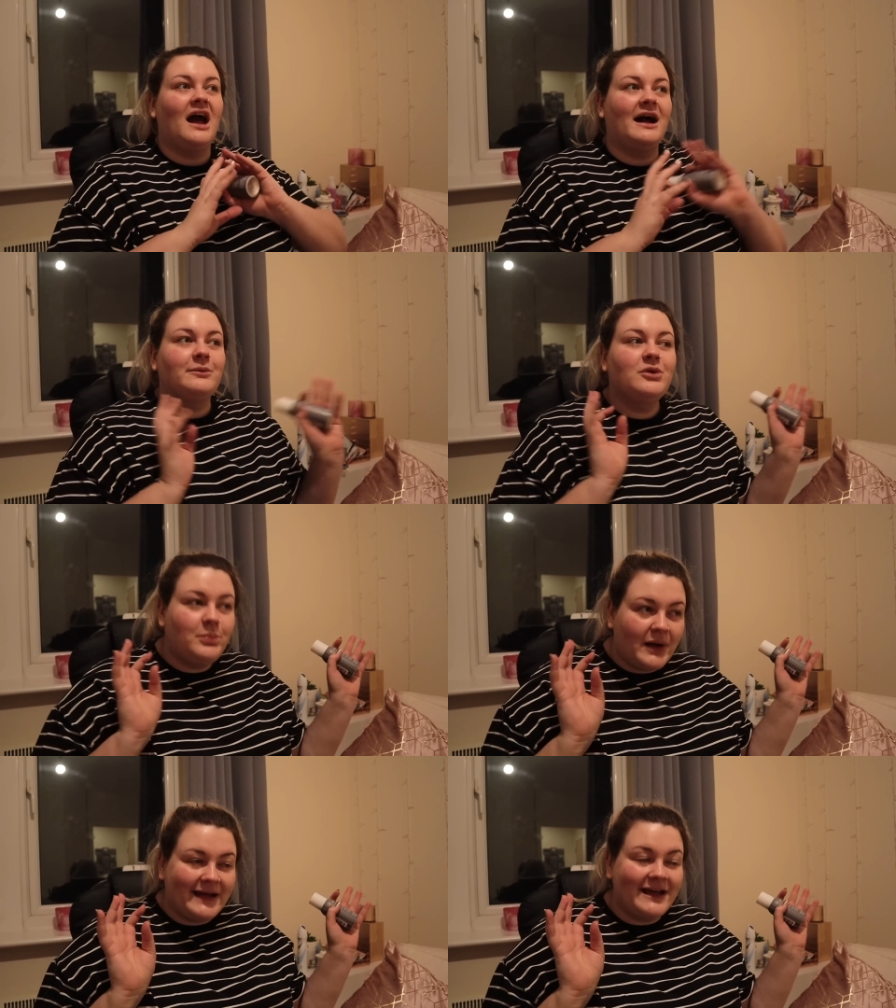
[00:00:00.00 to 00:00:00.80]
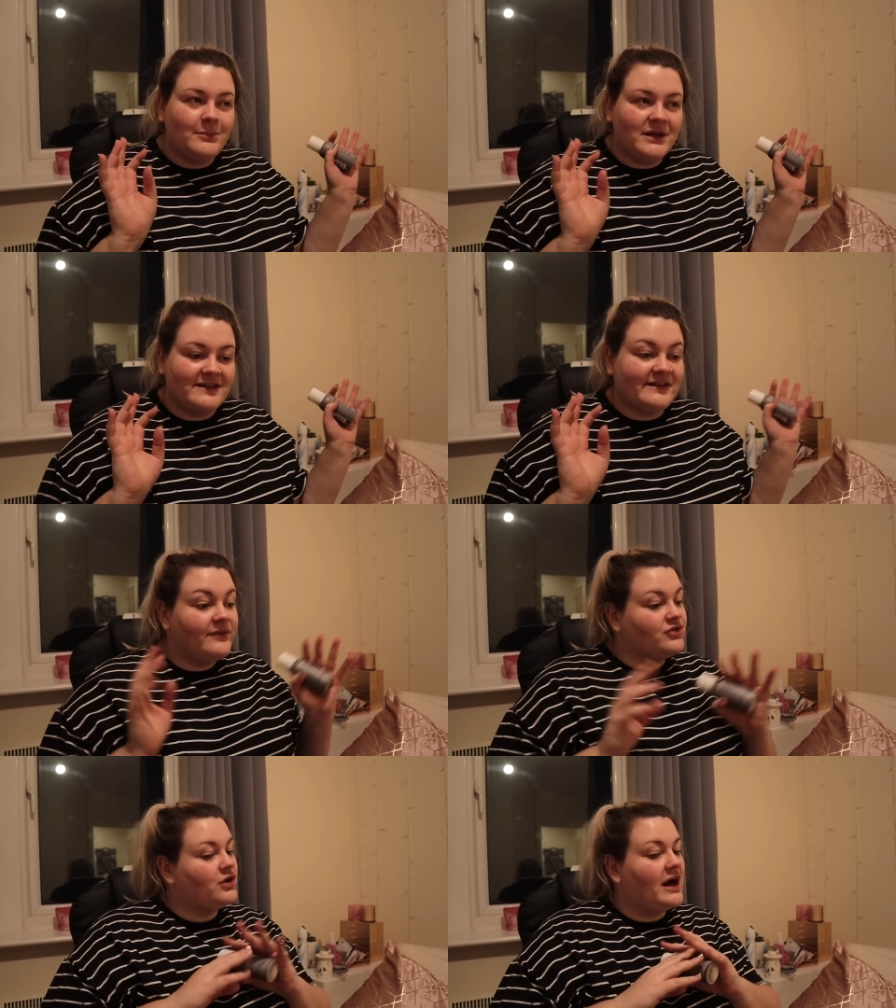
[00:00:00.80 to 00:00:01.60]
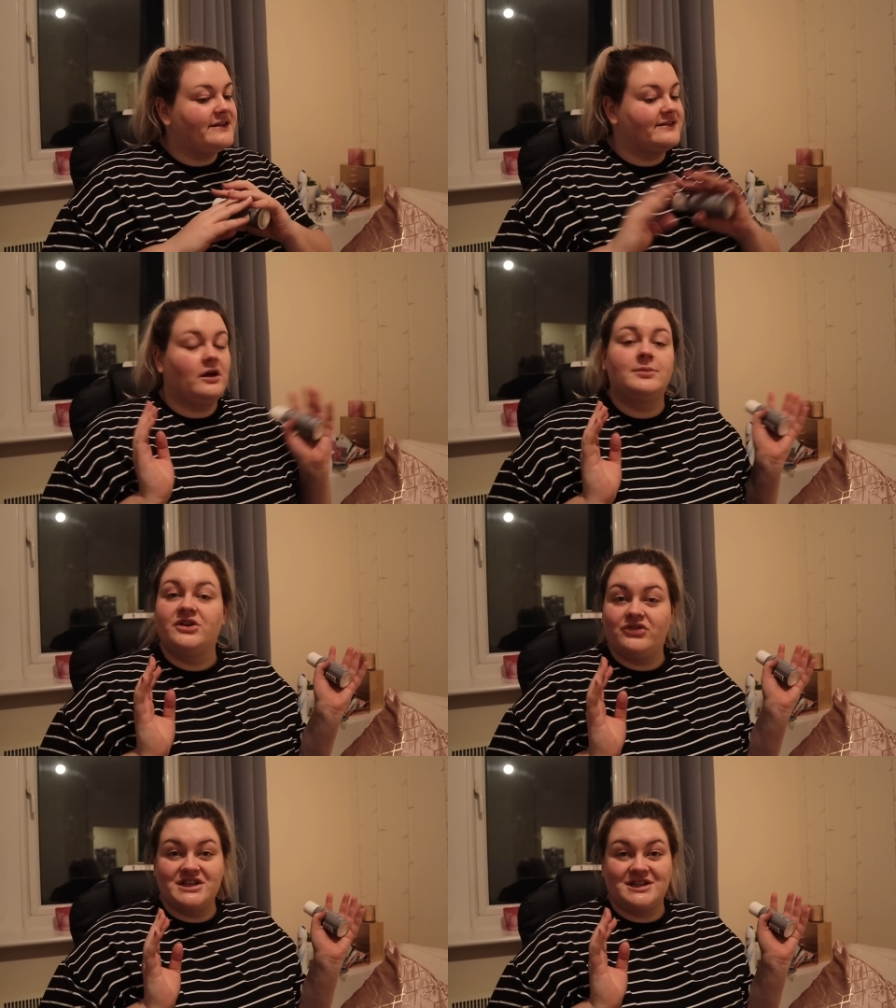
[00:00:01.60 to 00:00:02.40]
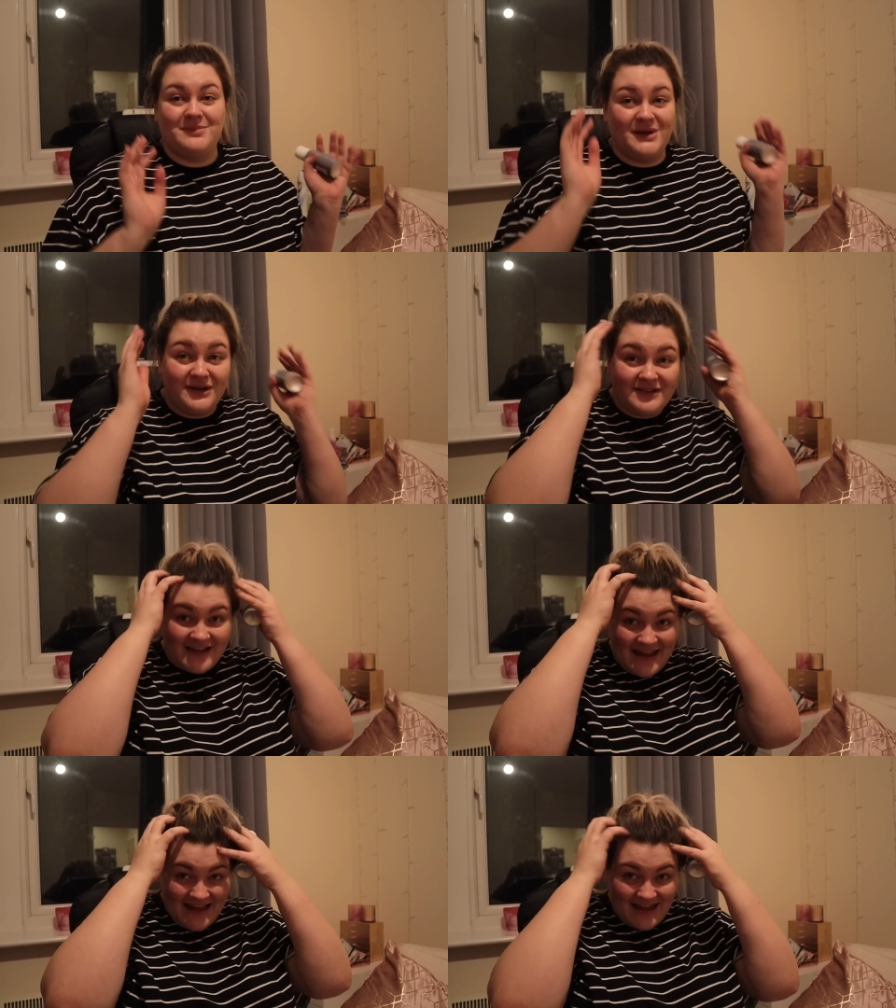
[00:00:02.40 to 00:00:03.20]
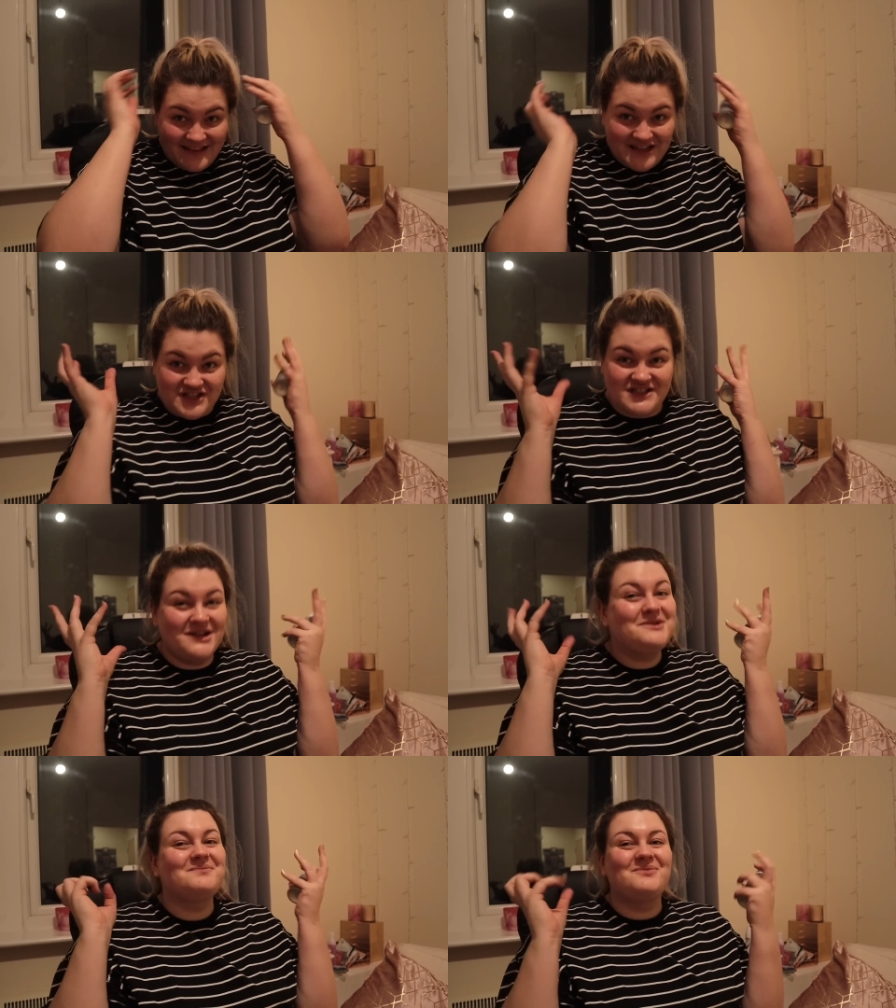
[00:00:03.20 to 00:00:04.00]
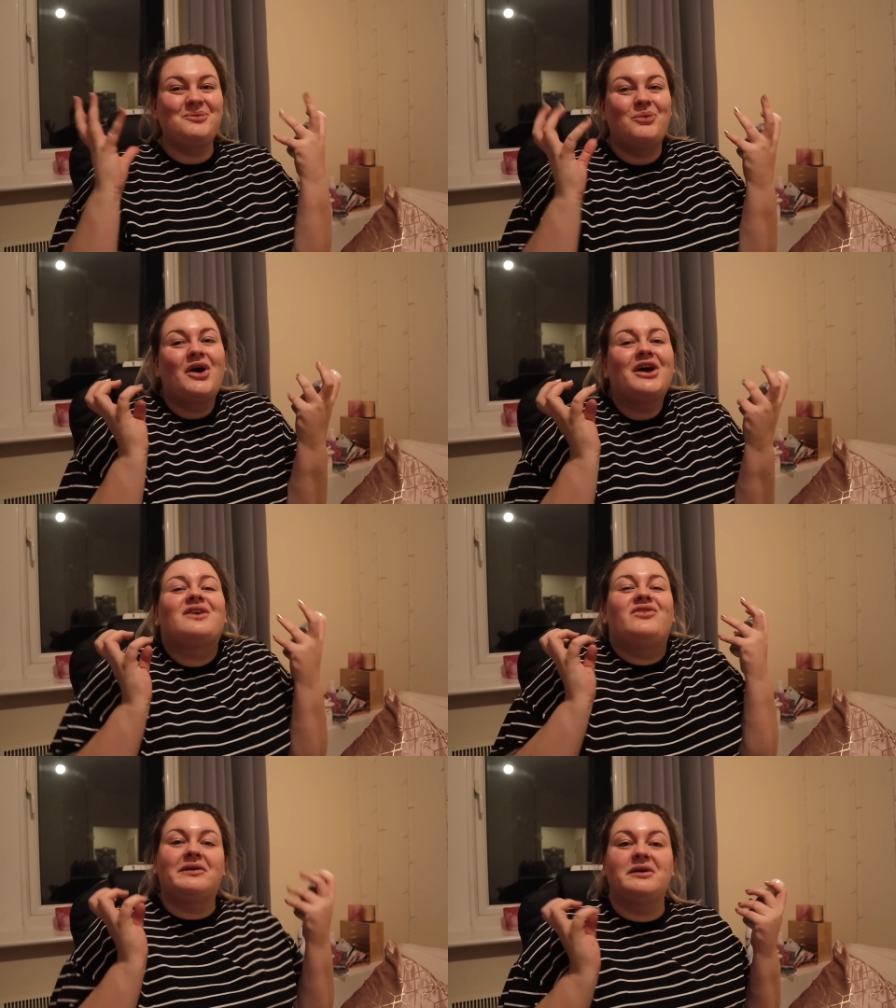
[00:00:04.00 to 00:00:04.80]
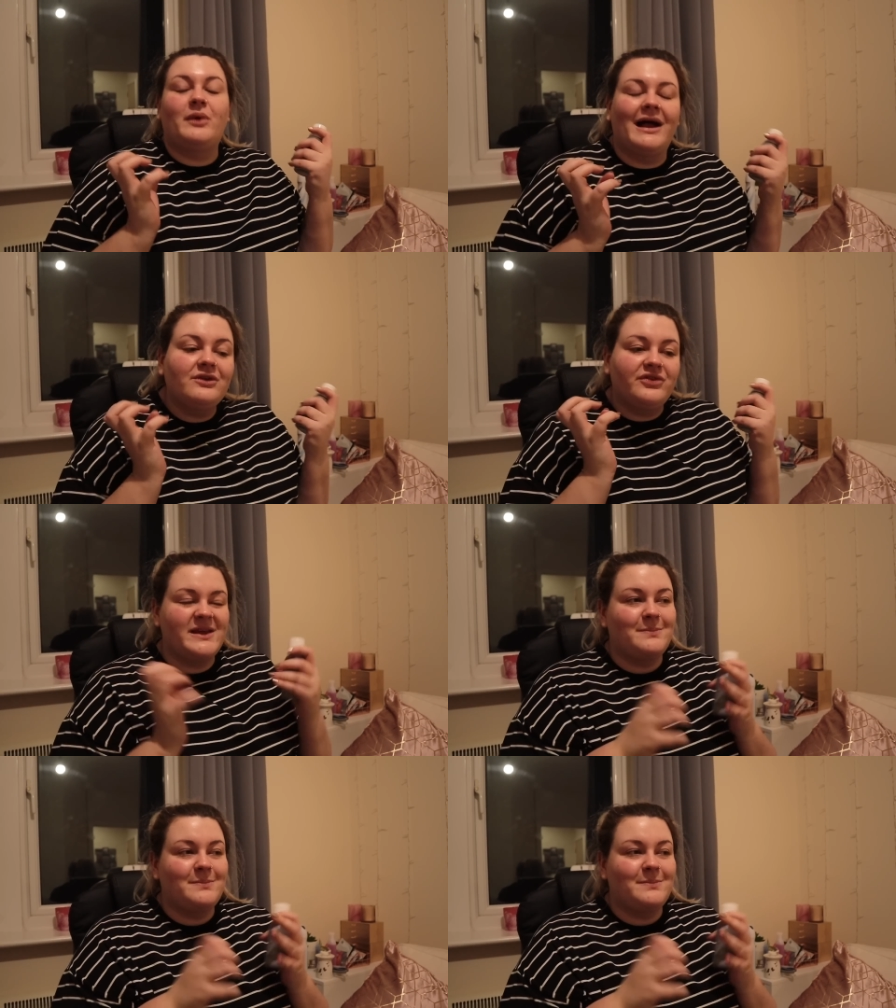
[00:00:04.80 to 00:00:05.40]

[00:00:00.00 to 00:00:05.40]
I will buy it, because I've tried so many dry shampoos and they just don't work very well for me.